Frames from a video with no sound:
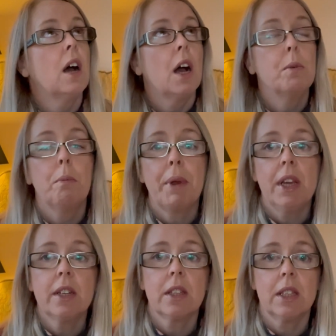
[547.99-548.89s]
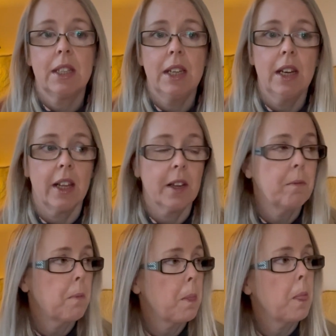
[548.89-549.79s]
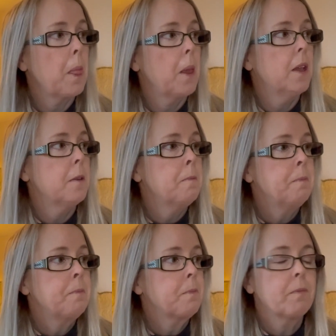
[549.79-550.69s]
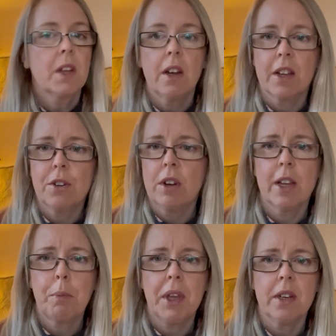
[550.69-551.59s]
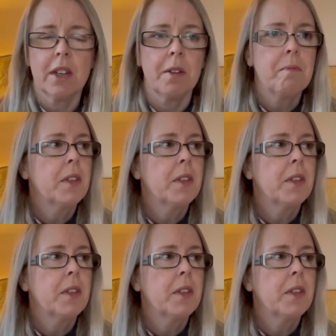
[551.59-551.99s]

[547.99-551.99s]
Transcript: I will paint the ceiling. Like, I don't like painting,